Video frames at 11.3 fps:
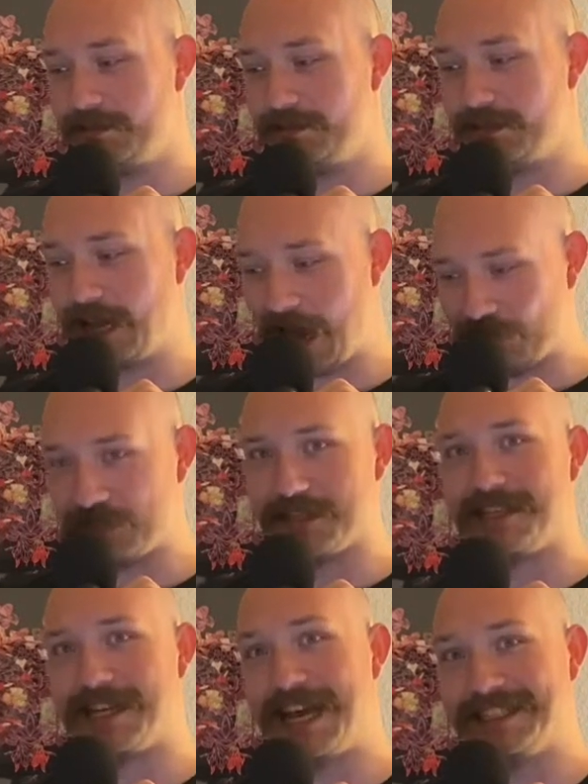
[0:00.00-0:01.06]
to have
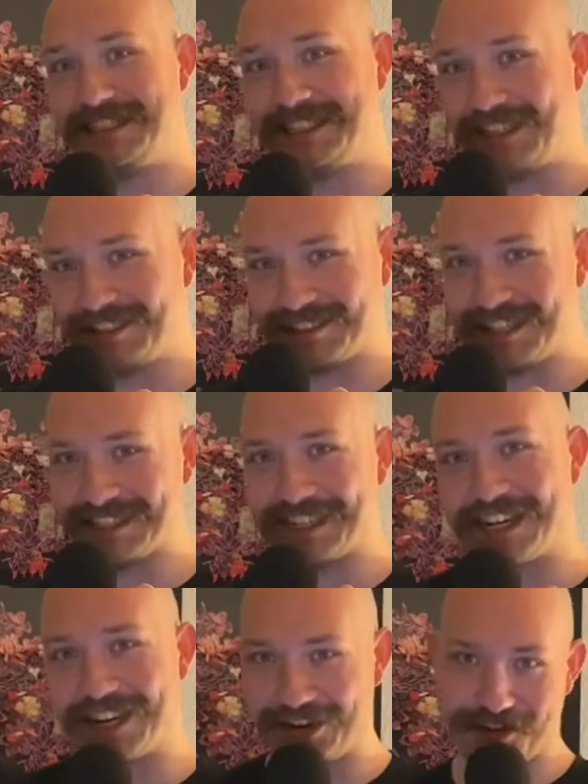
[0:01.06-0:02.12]
this desk because
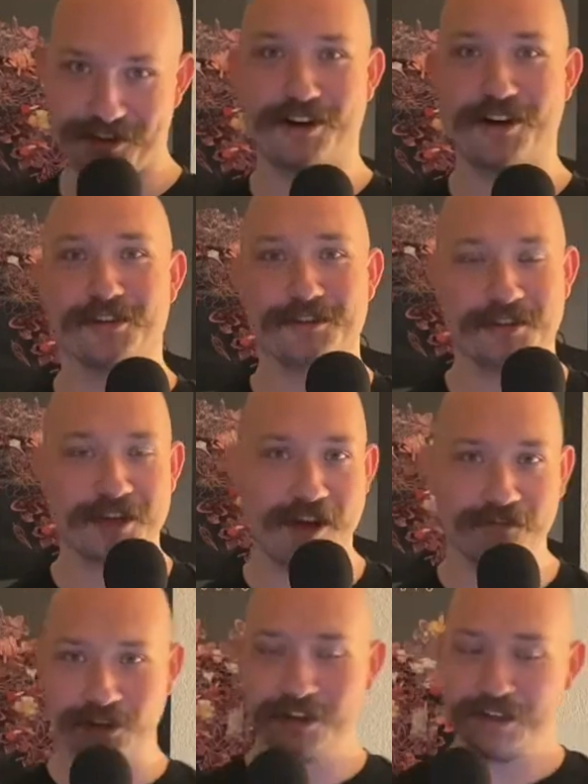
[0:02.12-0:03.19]
I got $100
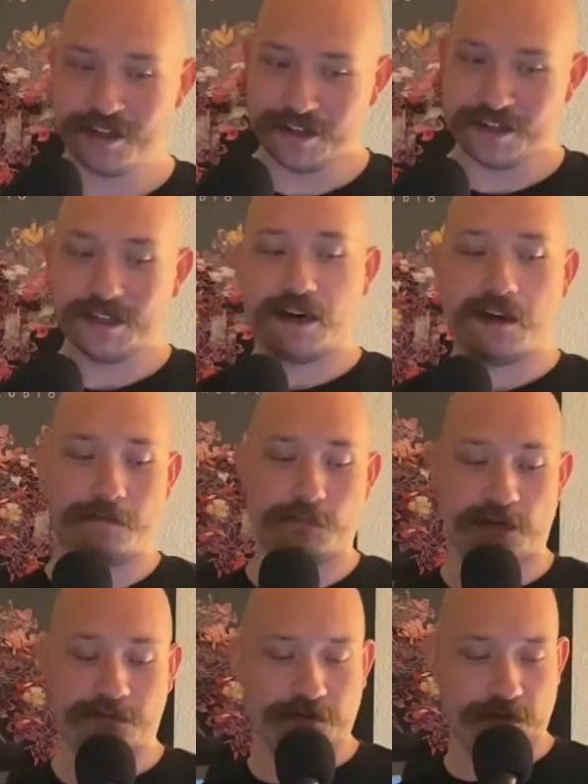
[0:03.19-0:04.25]
off on
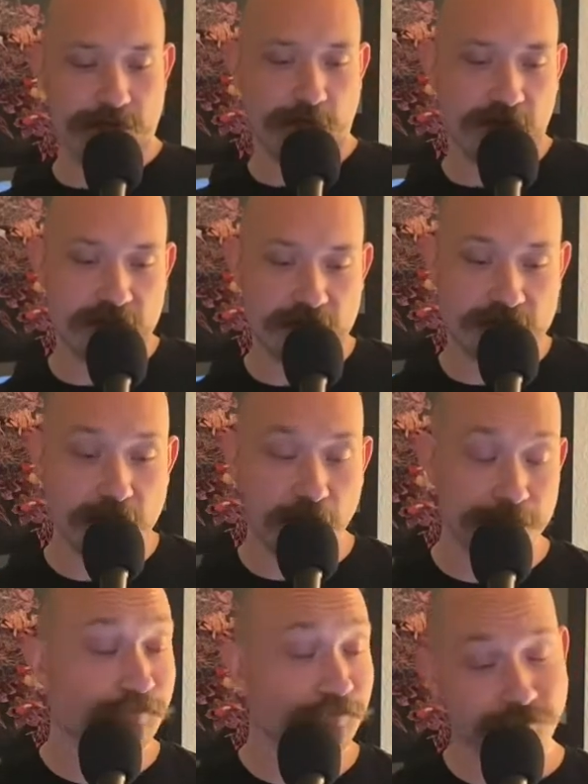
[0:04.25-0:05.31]
my first purchase. So
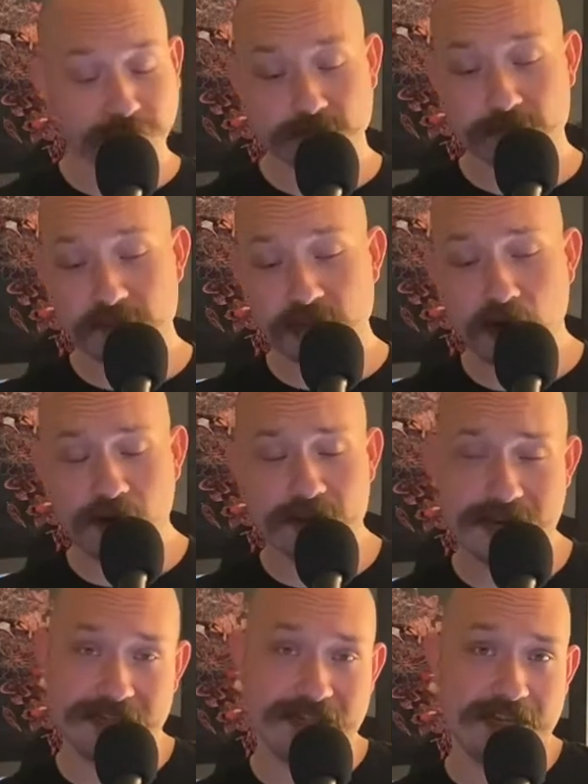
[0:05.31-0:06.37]
all
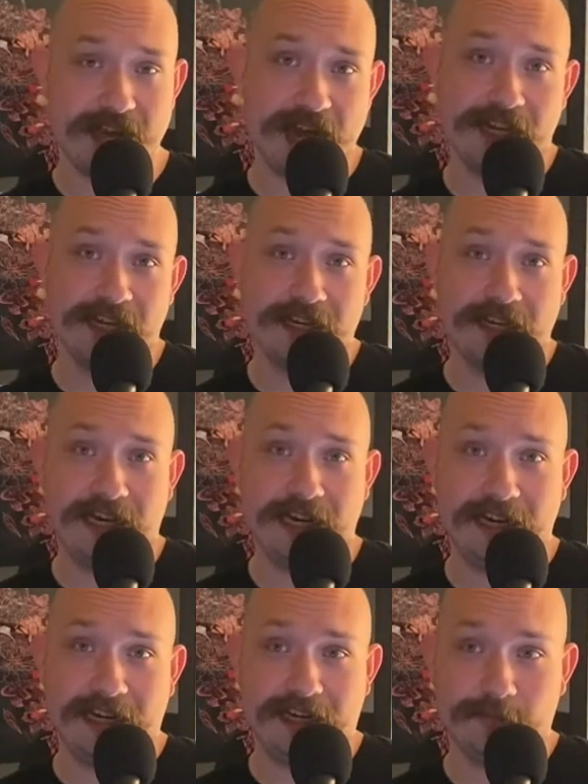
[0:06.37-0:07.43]
that to say,
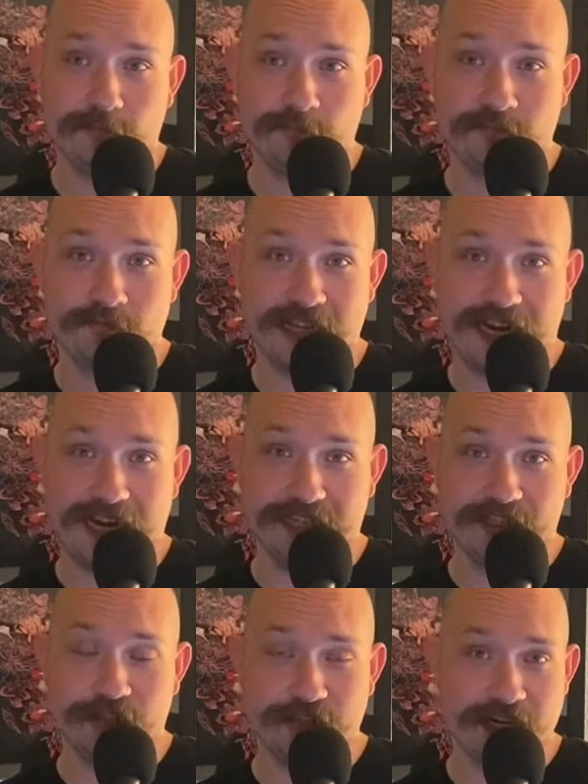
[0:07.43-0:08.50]
I
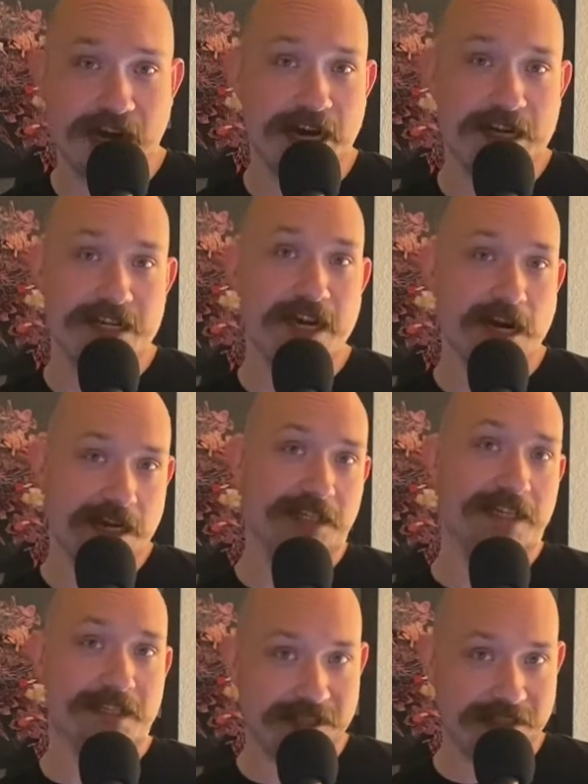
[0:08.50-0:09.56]
could not
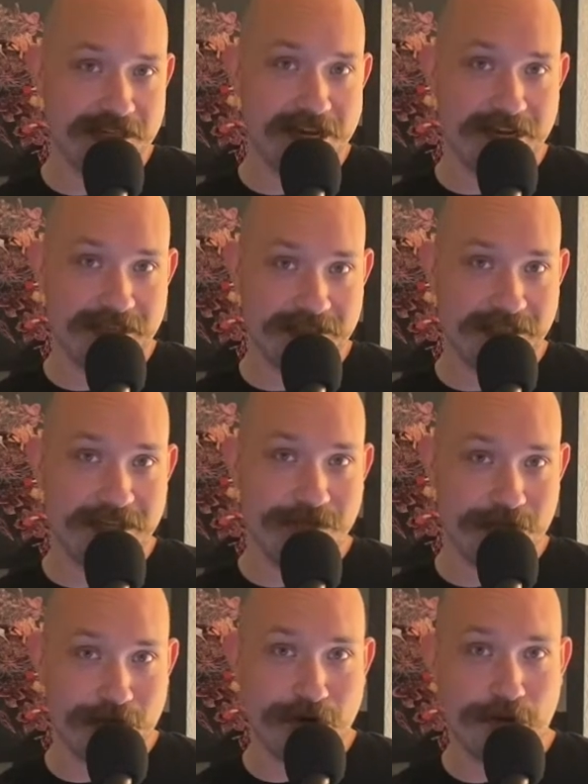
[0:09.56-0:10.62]
get this desk,
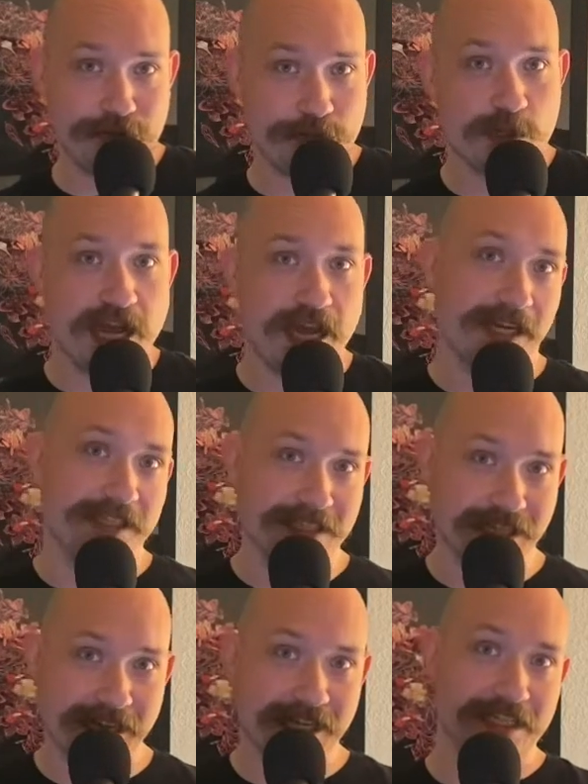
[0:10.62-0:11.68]
even though I was planning to
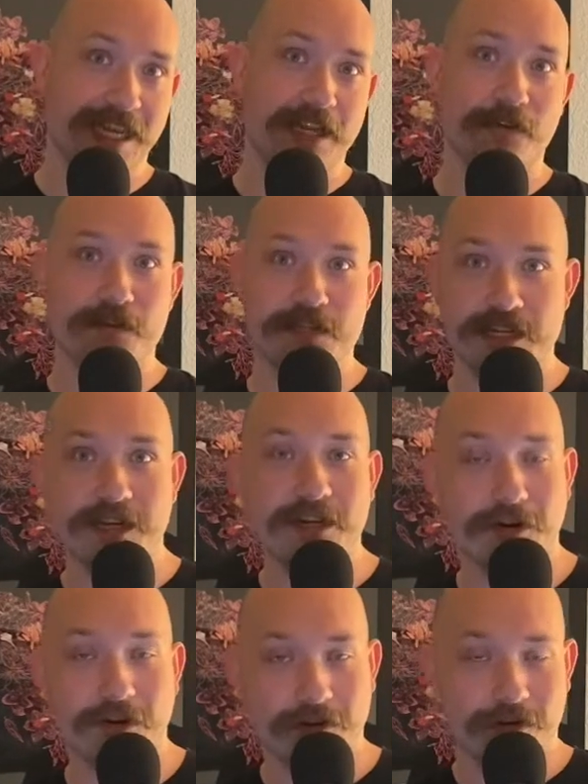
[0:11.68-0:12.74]
get it later in the
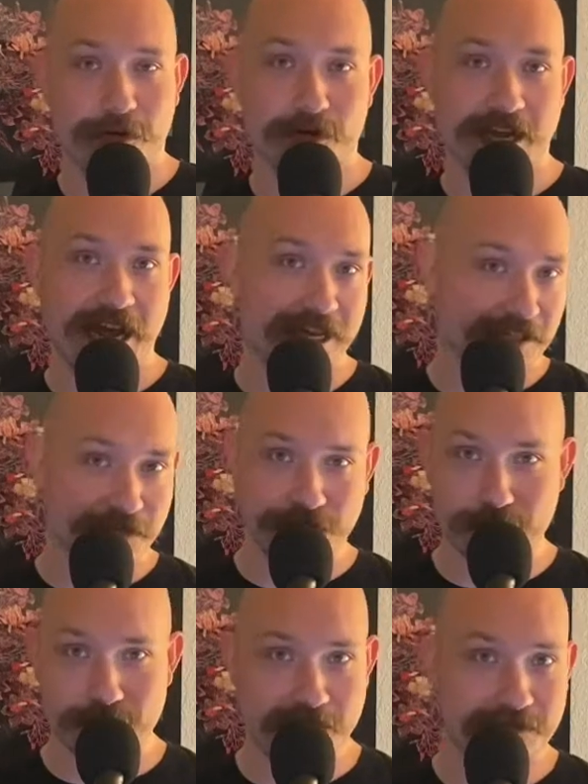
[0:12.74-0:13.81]
year or to ask
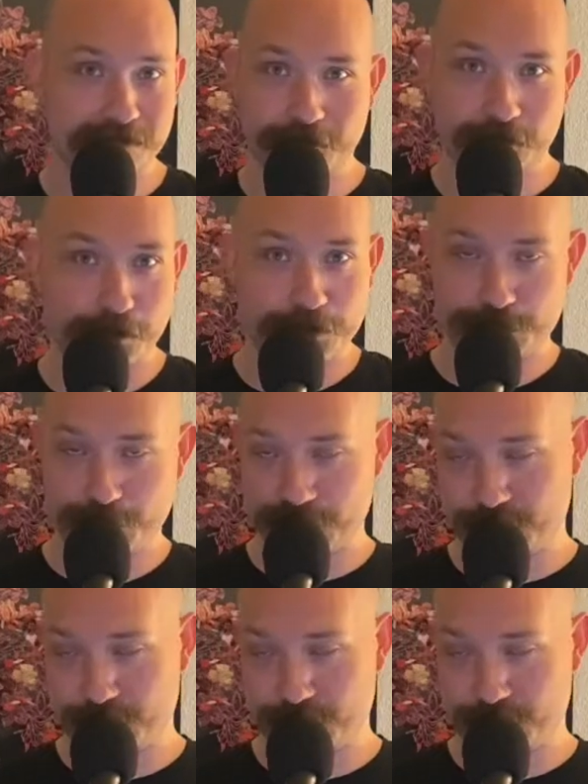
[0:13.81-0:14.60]
for it for Christmas or